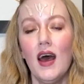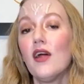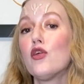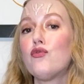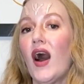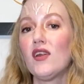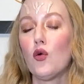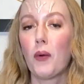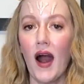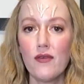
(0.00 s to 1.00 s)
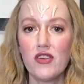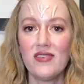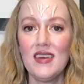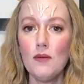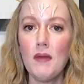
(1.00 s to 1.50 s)
The Final
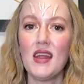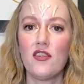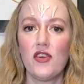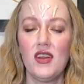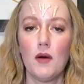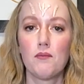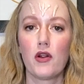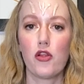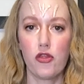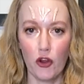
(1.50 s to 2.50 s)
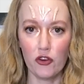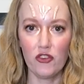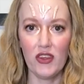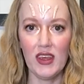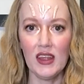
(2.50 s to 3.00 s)
Prophecy made it to number
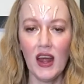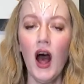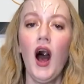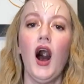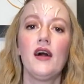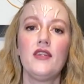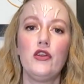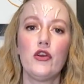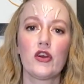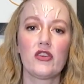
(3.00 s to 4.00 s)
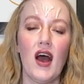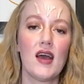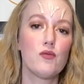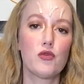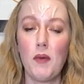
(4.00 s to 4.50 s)
13 on the New York
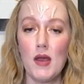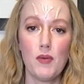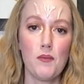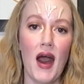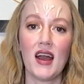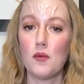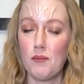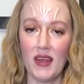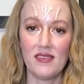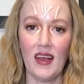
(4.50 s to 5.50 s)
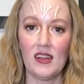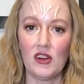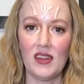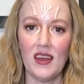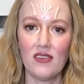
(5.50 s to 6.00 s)
Times paperback bestseller
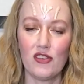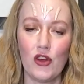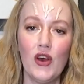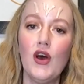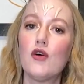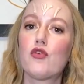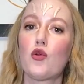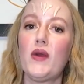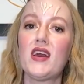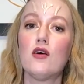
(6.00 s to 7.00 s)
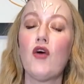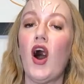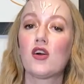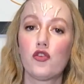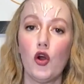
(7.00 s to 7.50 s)
list for the week of
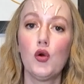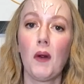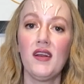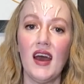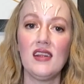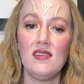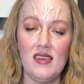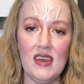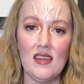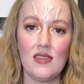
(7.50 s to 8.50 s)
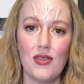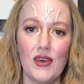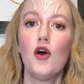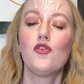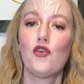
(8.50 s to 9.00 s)
October 19th,
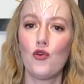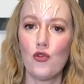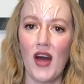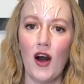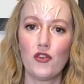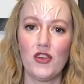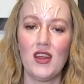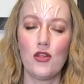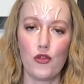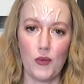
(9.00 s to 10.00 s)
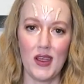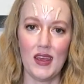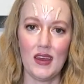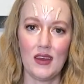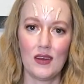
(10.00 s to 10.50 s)

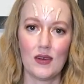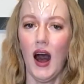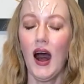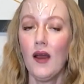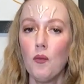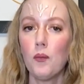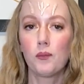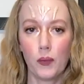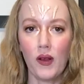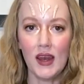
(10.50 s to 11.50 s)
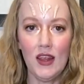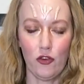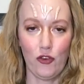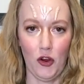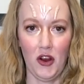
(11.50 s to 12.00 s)
2003. I'm pretty
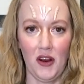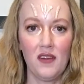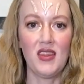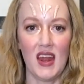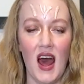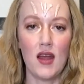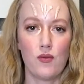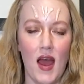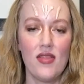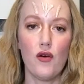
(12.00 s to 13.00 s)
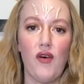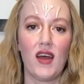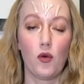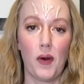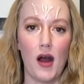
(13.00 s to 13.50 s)
sure that I read The
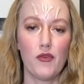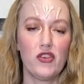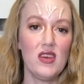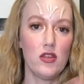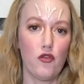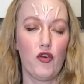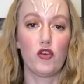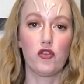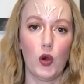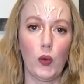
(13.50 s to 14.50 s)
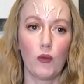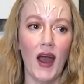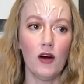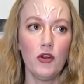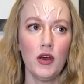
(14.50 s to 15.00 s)
Final Prophecy the first
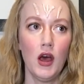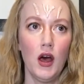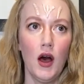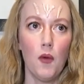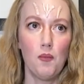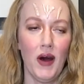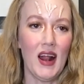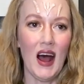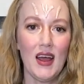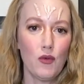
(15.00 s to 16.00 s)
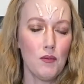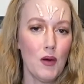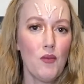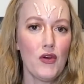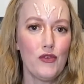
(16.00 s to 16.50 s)
go-around, but I
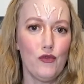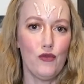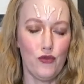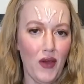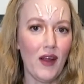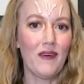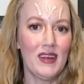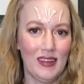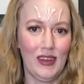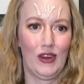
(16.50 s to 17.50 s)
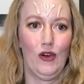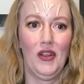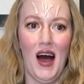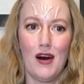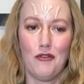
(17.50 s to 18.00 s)
remembered very
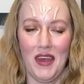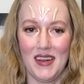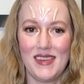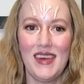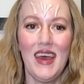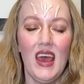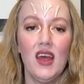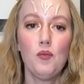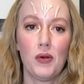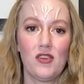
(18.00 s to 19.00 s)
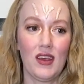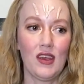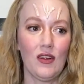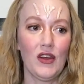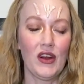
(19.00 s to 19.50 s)
little of it. In
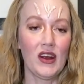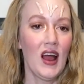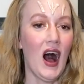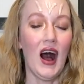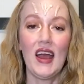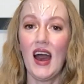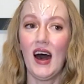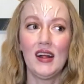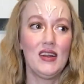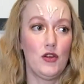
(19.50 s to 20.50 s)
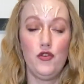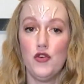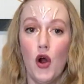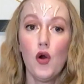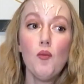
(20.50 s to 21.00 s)
particular, I had
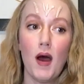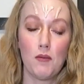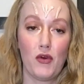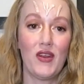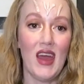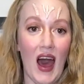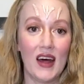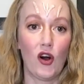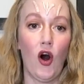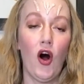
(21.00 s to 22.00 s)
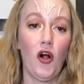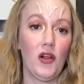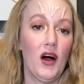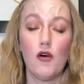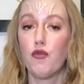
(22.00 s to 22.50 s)
no memory at all
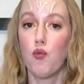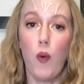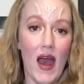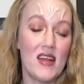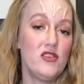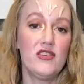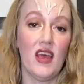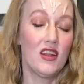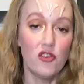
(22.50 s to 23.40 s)
of Wedge and